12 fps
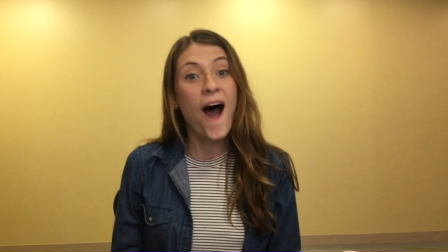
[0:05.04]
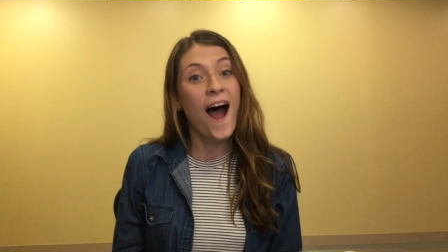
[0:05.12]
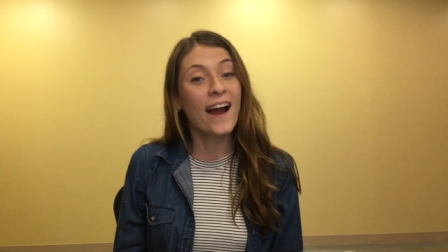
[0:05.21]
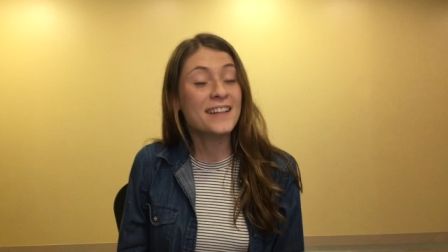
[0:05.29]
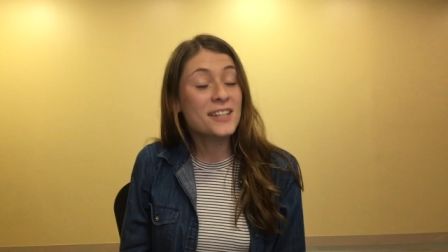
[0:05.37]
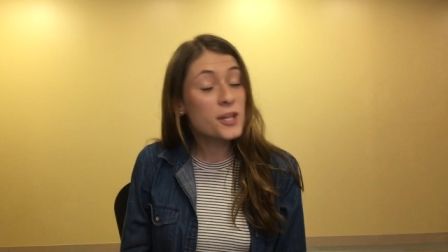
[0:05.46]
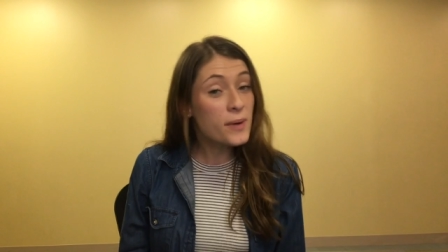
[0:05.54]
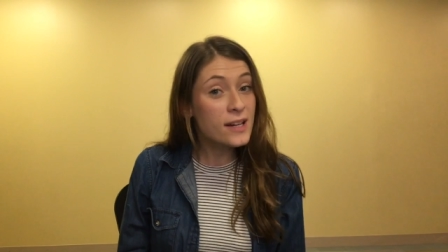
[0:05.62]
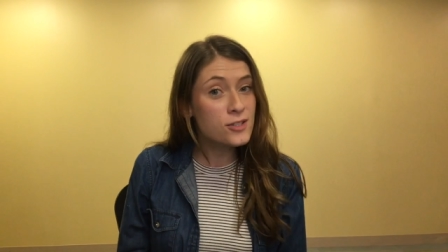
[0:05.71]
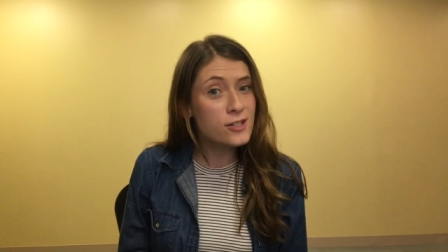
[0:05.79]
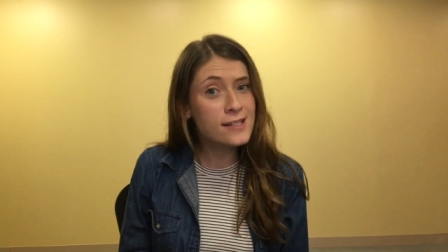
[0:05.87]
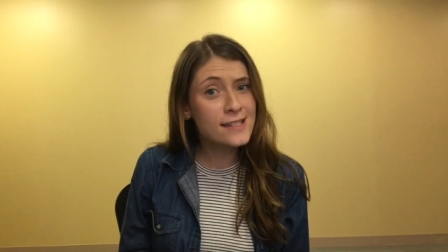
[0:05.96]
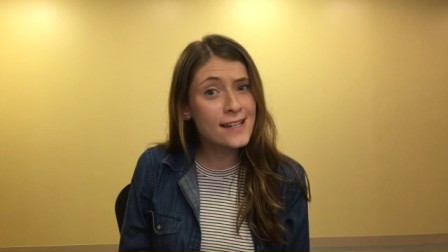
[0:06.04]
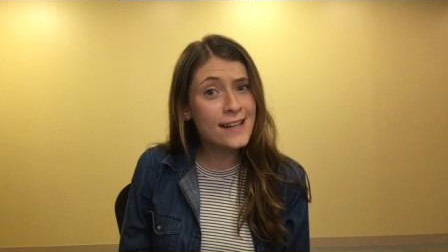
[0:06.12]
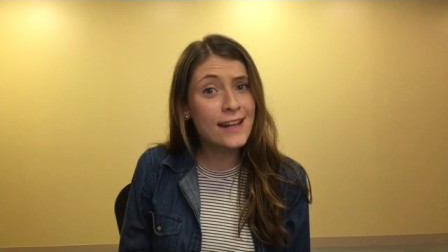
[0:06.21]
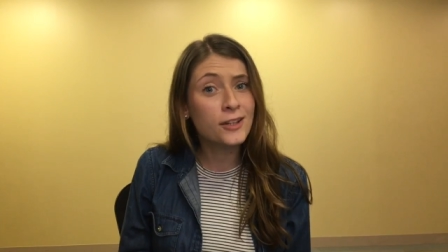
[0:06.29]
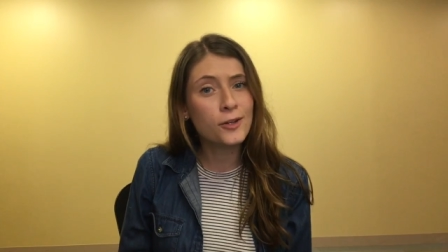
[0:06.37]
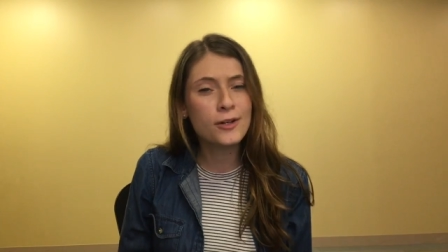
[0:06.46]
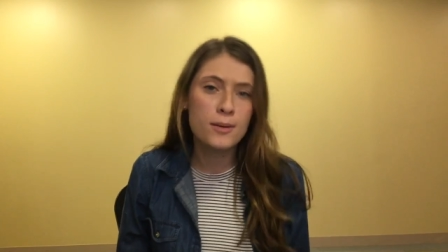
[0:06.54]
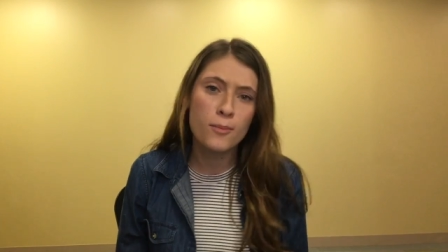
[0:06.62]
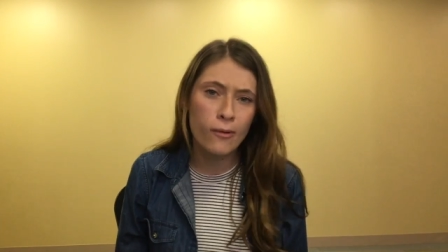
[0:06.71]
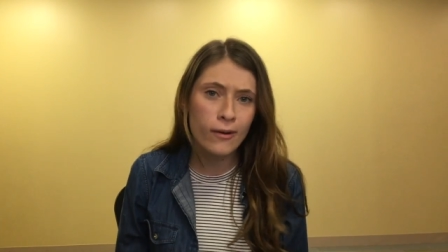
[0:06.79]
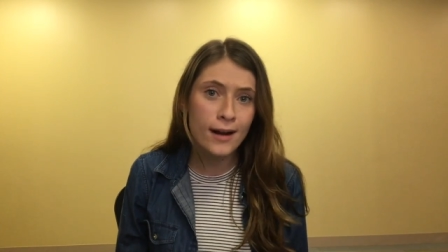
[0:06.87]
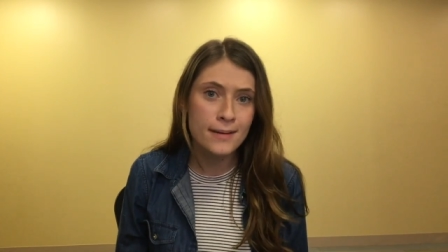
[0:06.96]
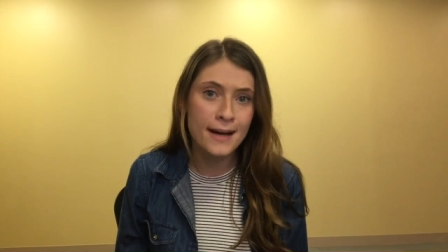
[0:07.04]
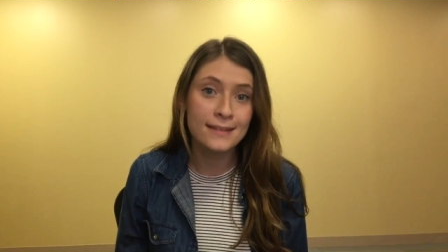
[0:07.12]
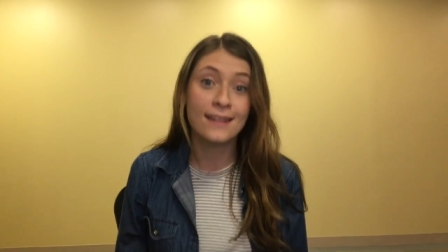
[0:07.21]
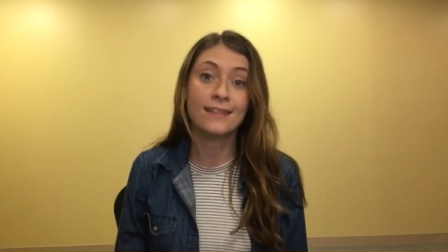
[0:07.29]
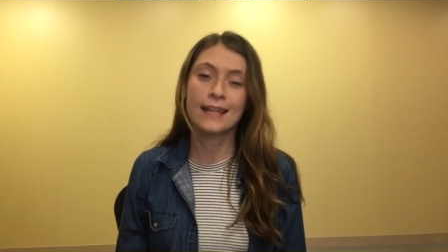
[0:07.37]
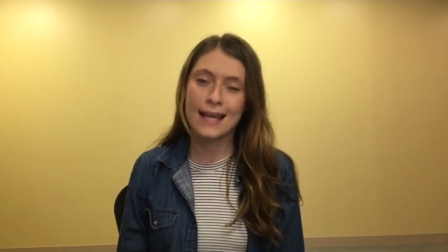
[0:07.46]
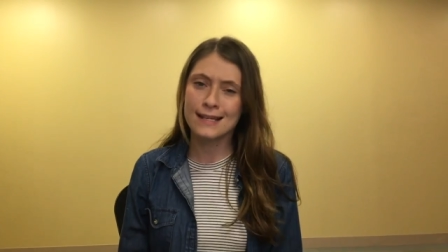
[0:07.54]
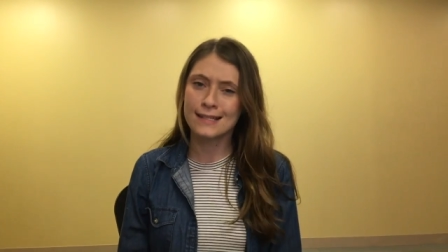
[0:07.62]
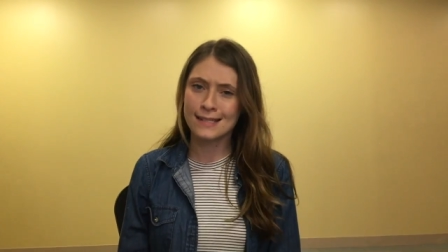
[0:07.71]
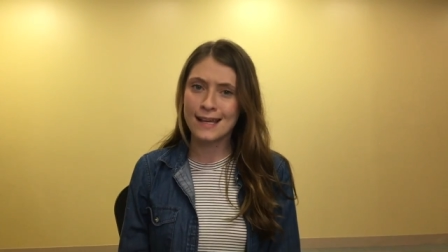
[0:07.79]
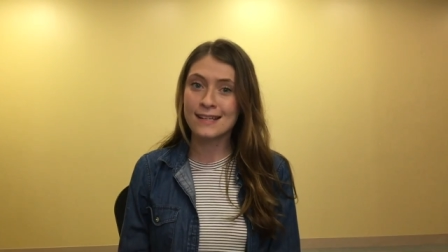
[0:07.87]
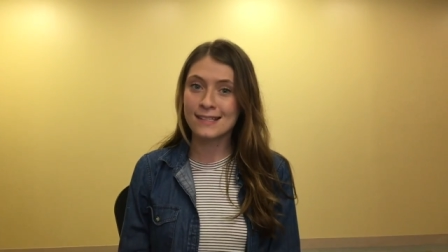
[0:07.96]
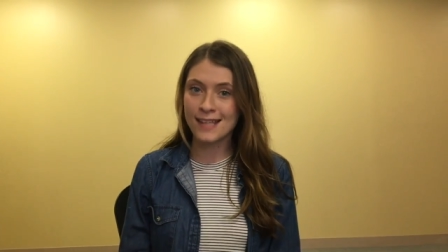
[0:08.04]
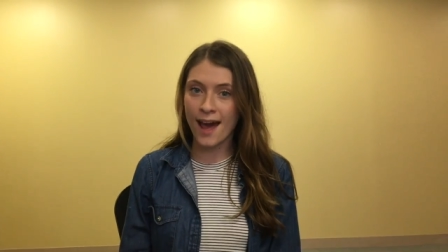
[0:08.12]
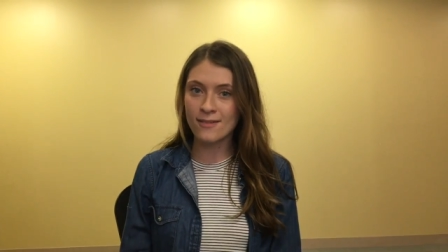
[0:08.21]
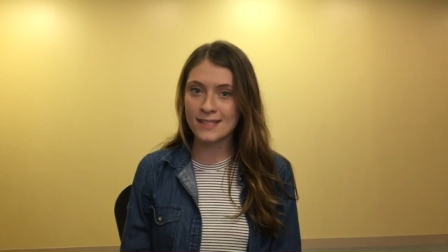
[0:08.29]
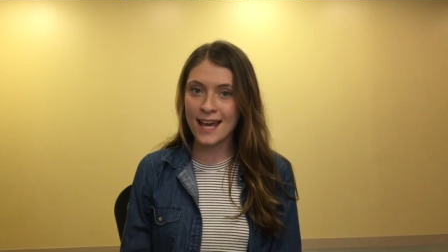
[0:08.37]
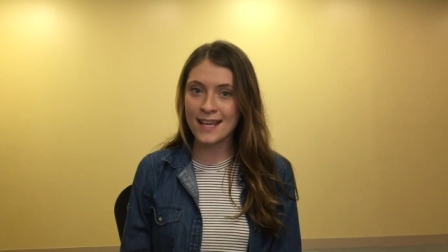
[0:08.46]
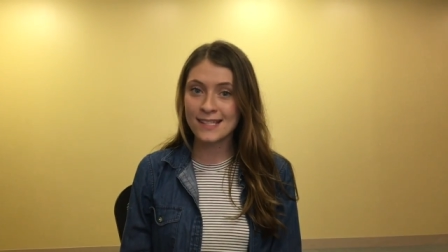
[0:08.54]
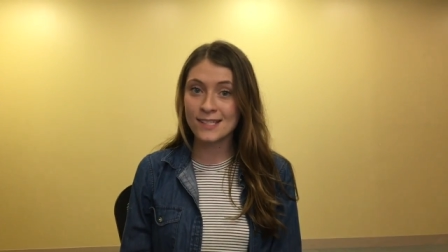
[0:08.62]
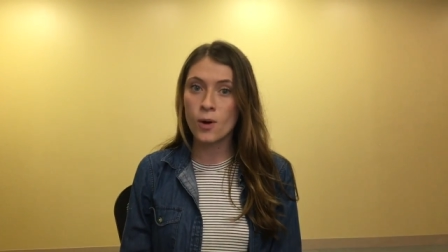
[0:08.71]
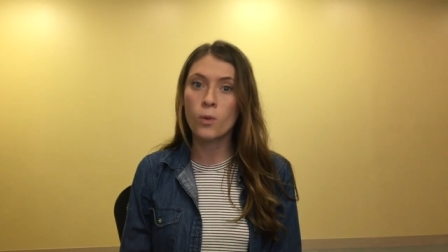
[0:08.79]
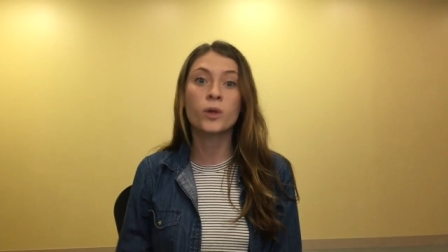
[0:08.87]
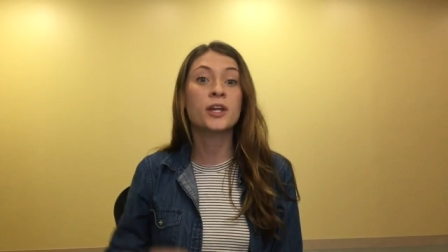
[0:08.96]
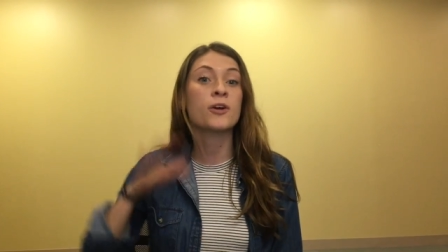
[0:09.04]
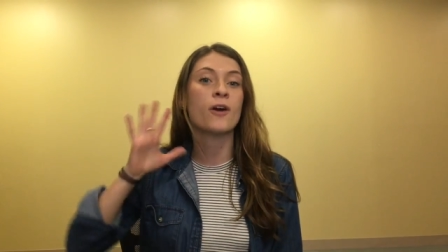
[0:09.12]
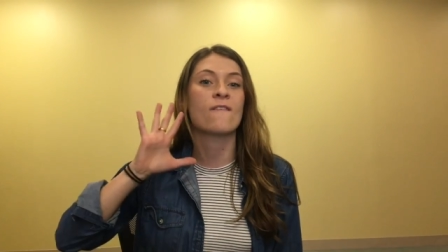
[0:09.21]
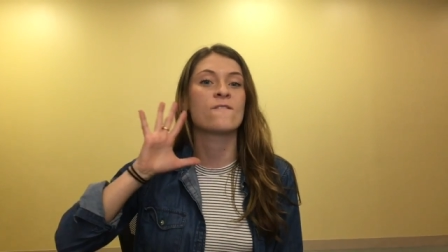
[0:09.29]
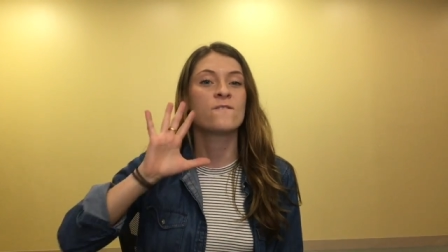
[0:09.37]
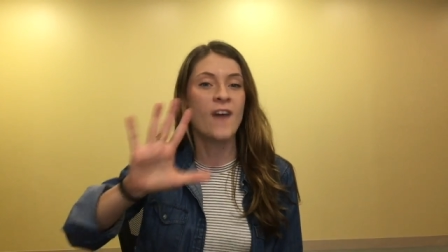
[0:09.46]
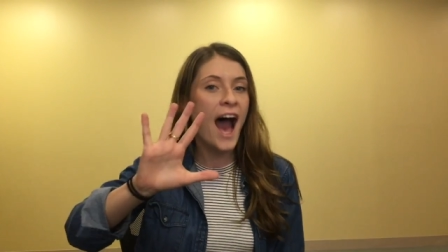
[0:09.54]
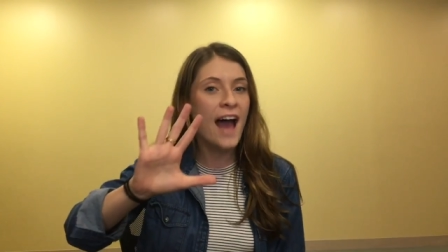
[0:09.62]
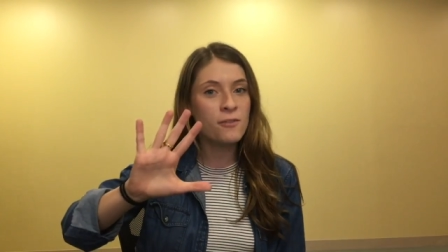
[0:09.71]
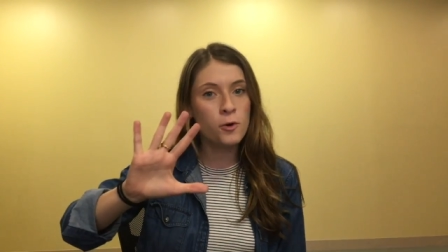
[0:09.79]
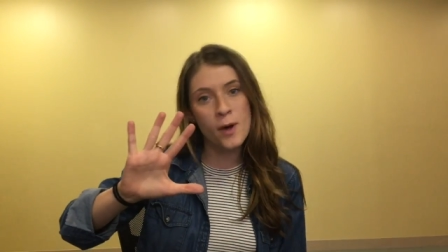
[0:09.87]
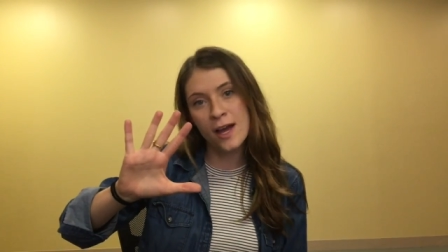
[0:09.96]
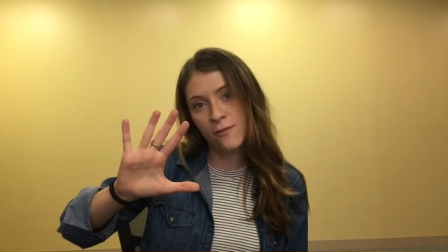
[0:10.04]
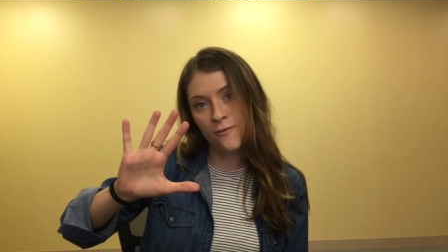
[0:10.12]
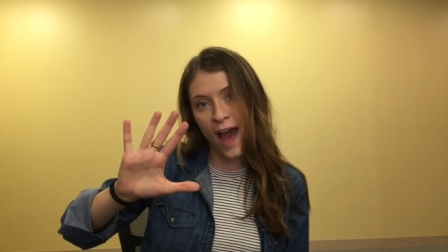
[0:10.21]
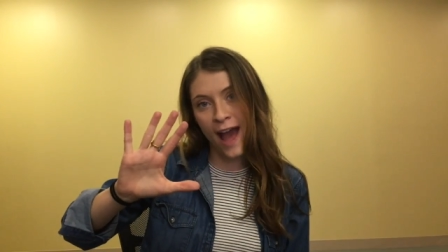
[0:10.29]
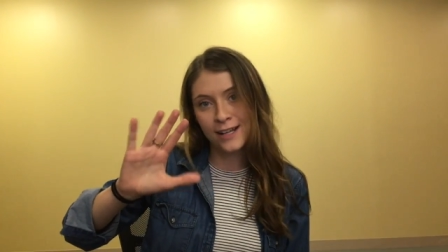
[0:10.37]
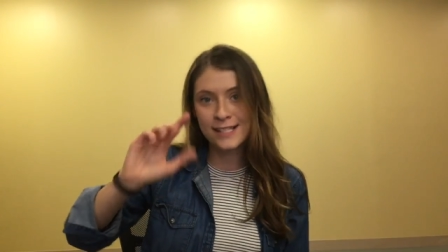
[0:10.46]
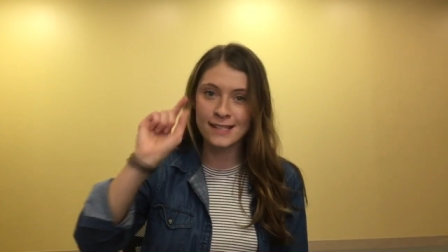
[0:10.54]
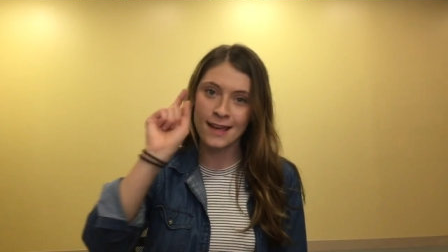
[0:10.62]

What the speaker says: Are you interested in learning more about the Ling 6 sound test? Well, here are 5 quick facts.